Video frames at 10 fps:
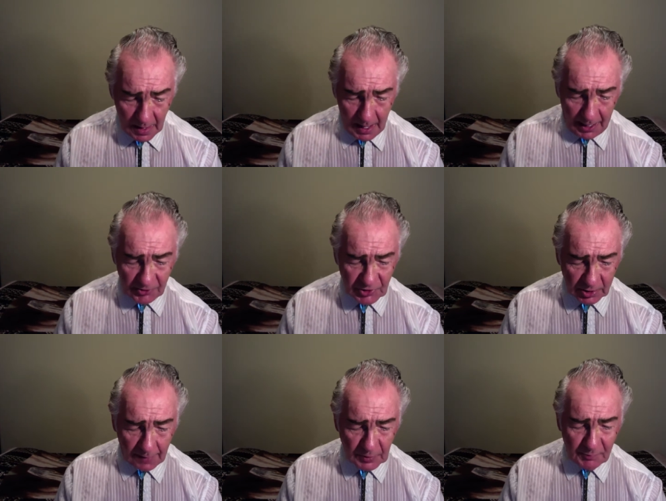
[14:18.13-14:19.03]
And it shall
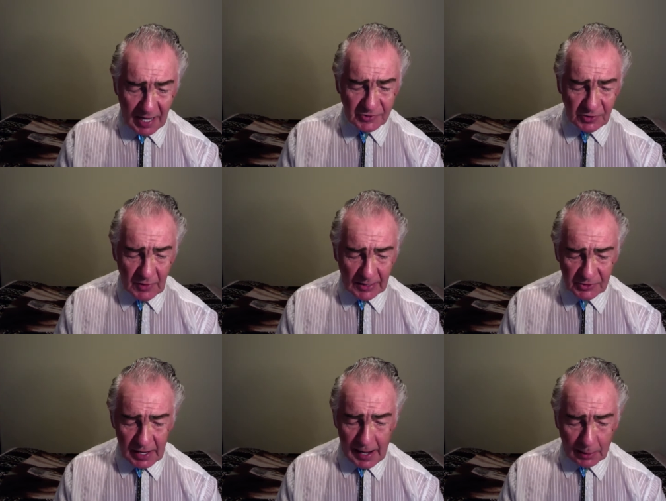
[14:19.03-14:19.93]
come to pass in that
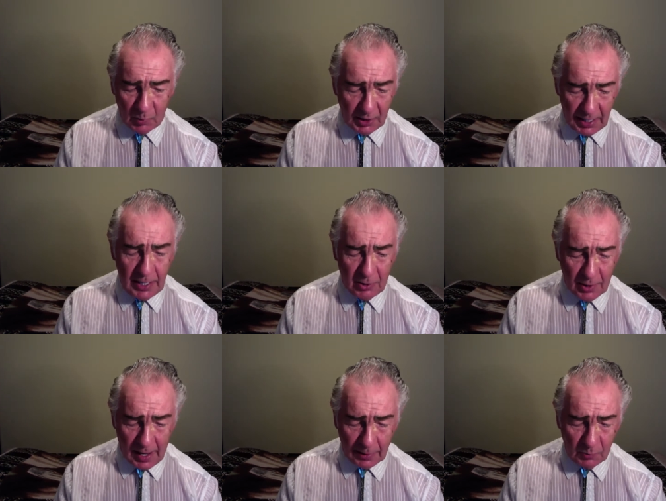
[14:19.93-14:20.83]
day I will hear,
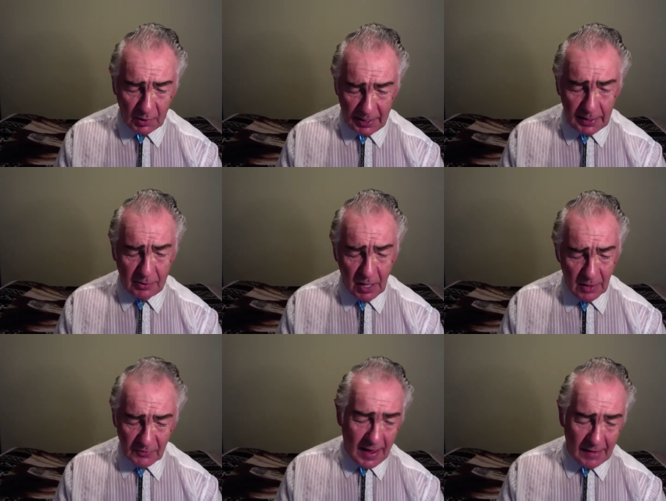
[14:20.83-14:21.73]
and I will hear,
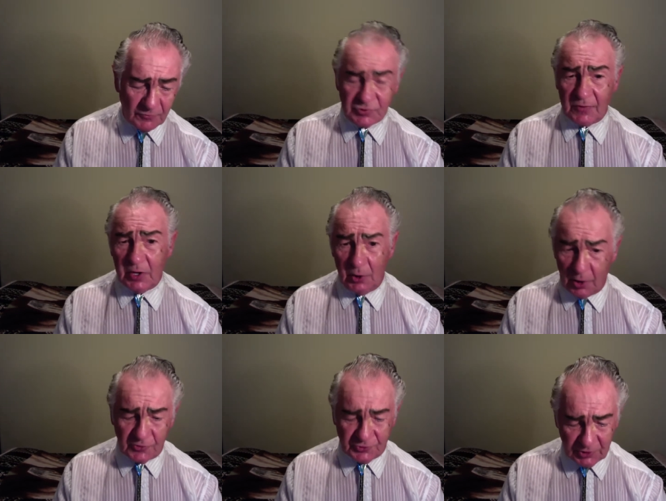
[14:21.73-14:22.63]
the heavens and the
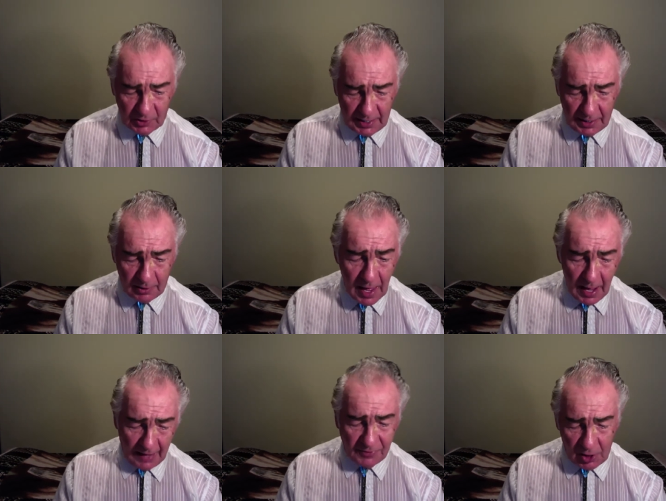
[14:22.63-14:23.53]
earth shall hear,
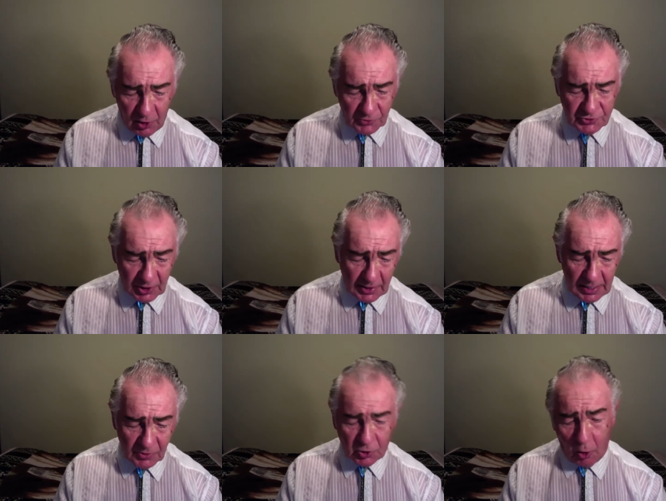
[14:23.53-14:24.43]
and the earth shall
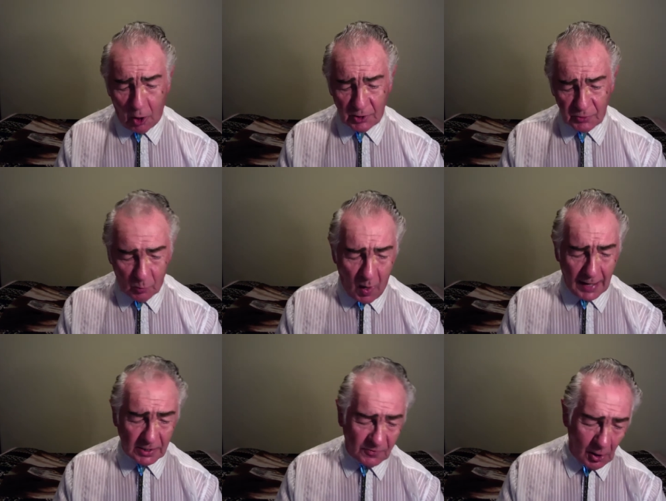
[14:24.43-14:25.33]
hear the corn and the
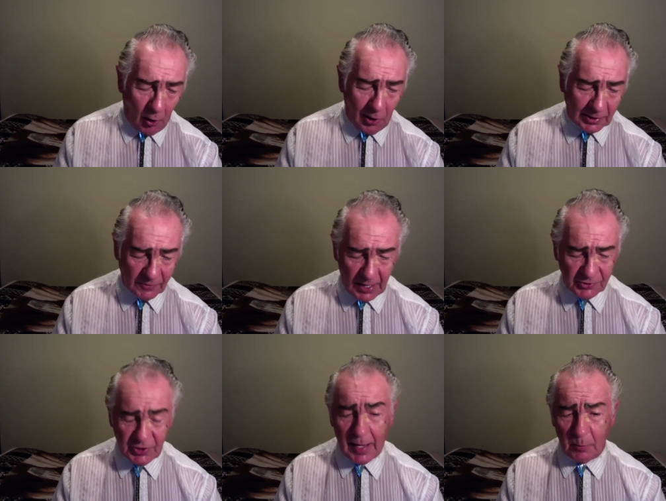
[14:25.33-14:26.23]
wine and the oil, and they
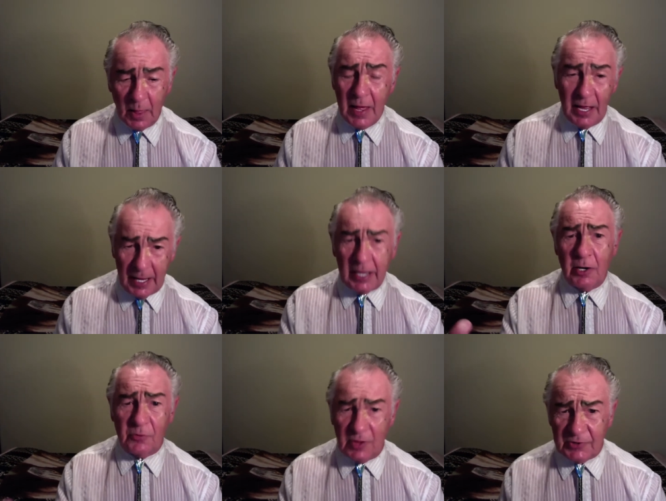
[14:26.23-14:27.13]
shall
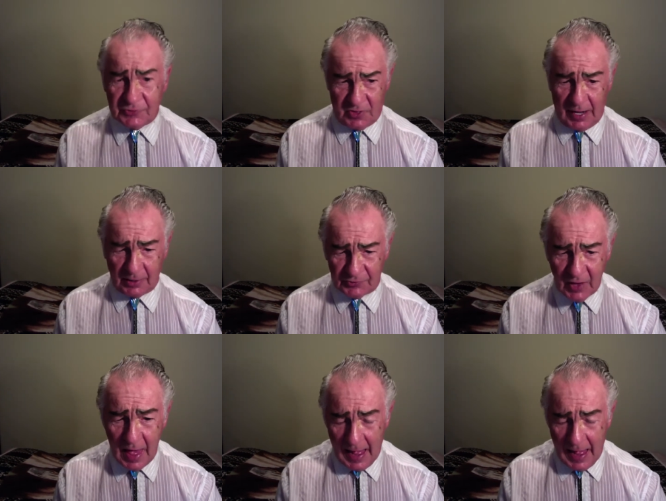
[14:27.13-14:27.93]
hear these things.